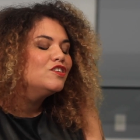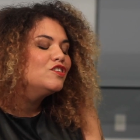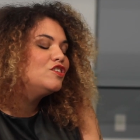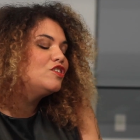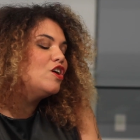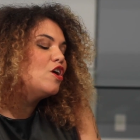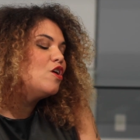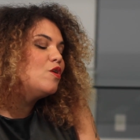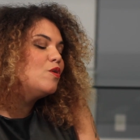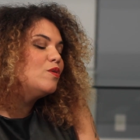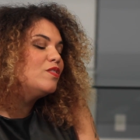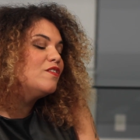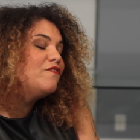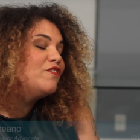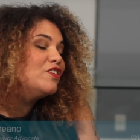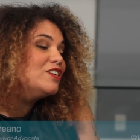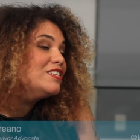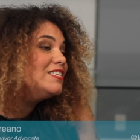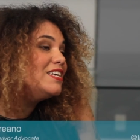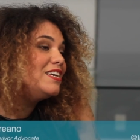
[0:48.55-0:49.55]
So the
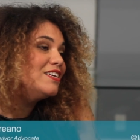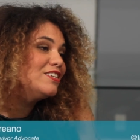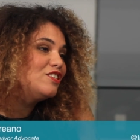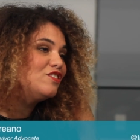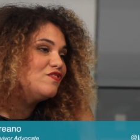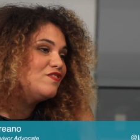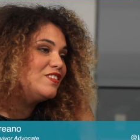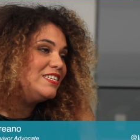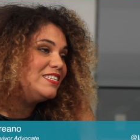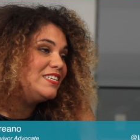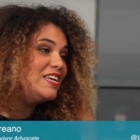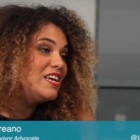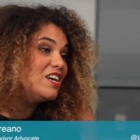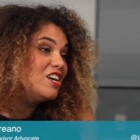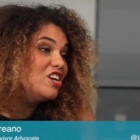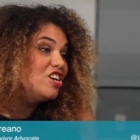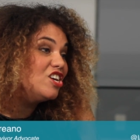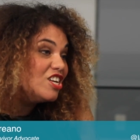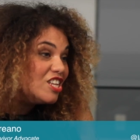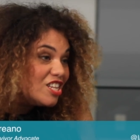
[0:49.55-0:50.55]
first thing is to really take a
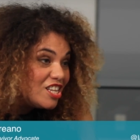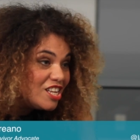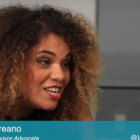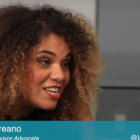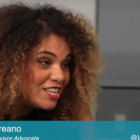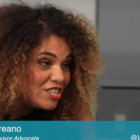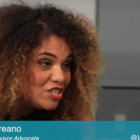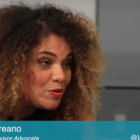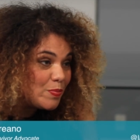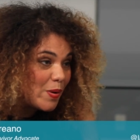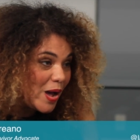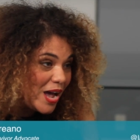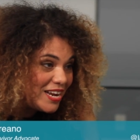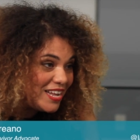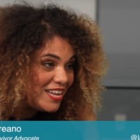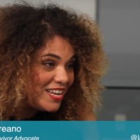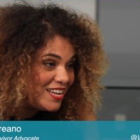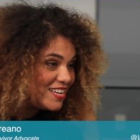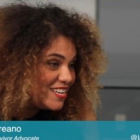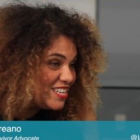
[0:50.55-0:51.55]
good look at your
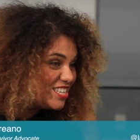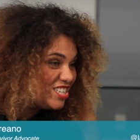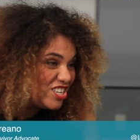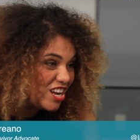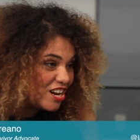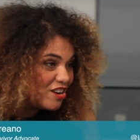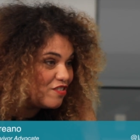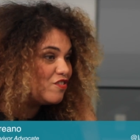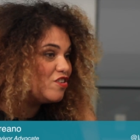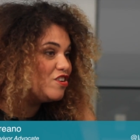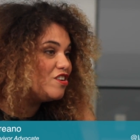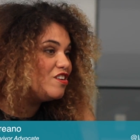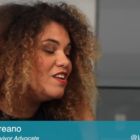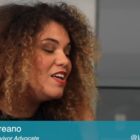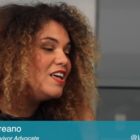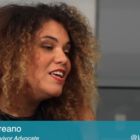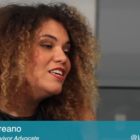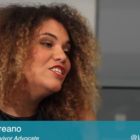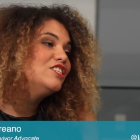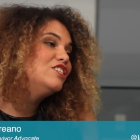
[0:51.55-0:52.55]
body in general.
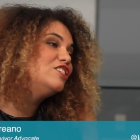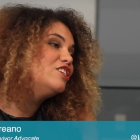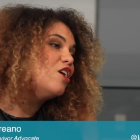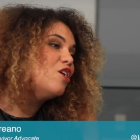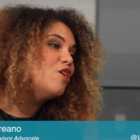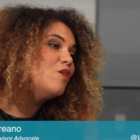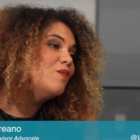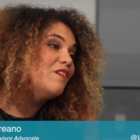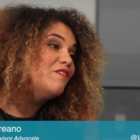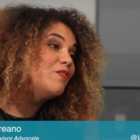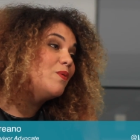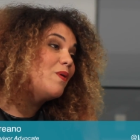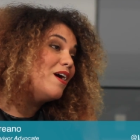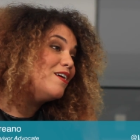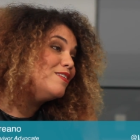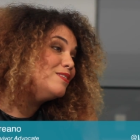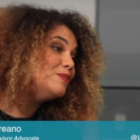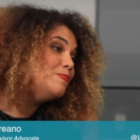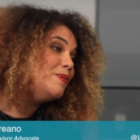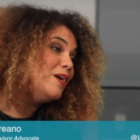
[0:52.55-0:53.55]
So that
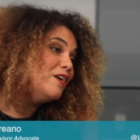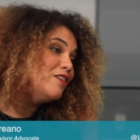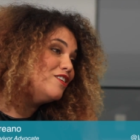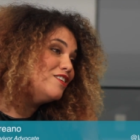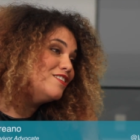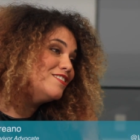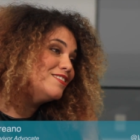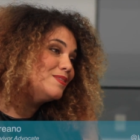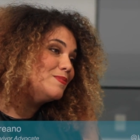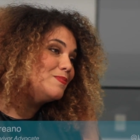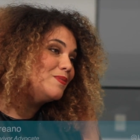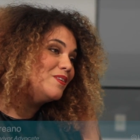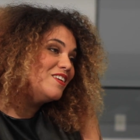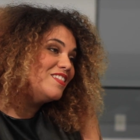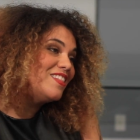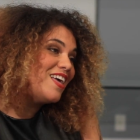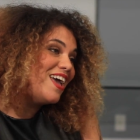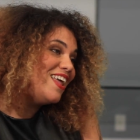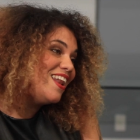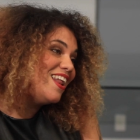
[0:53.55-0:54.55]
requires a mirror, some
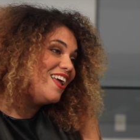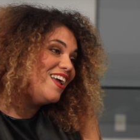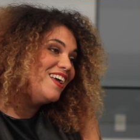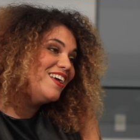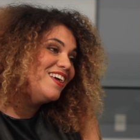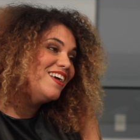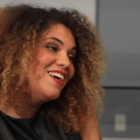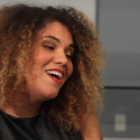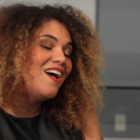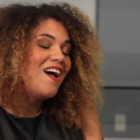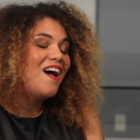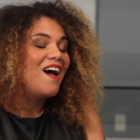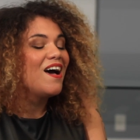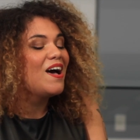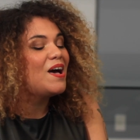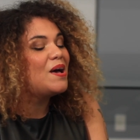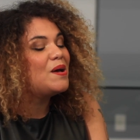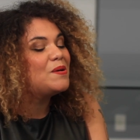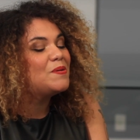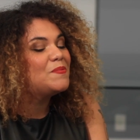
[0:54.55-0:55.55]
good lighting.
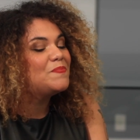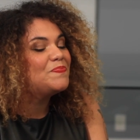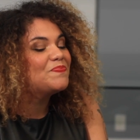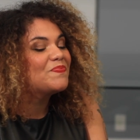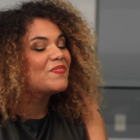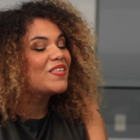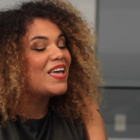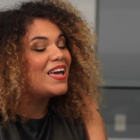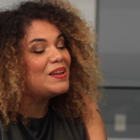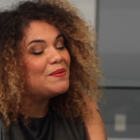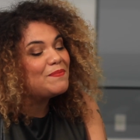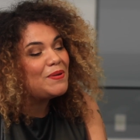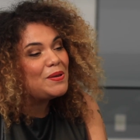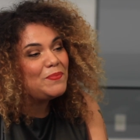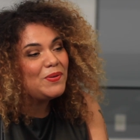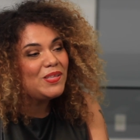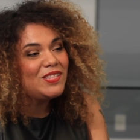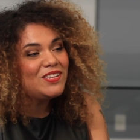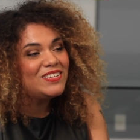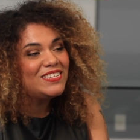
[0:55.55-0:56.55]
And it might
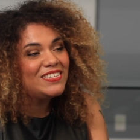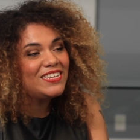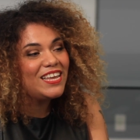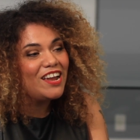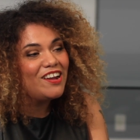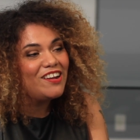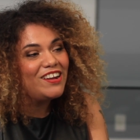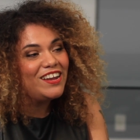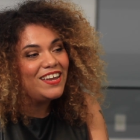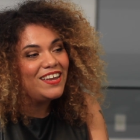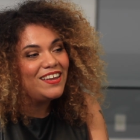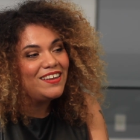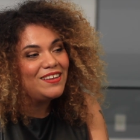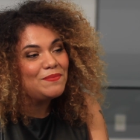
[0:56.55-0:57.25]
be a little scary.